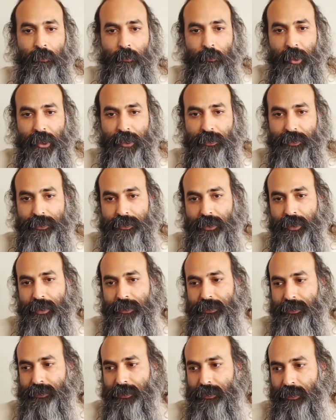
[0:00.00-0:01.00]
But
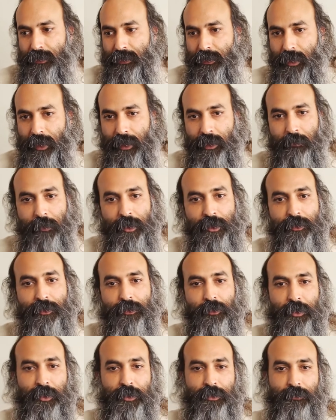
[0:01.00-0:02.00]
resilience is another element
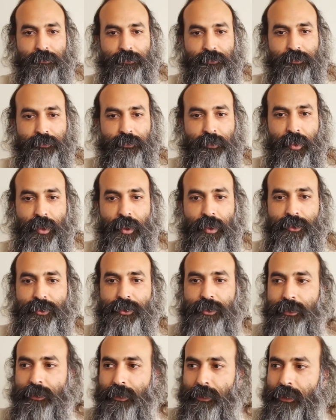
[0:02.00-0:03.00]
to it. It's
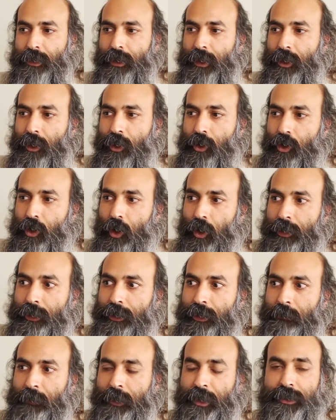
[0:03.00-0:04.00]
the
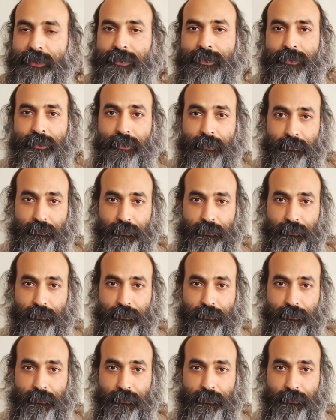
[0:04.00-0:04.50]
long-termness.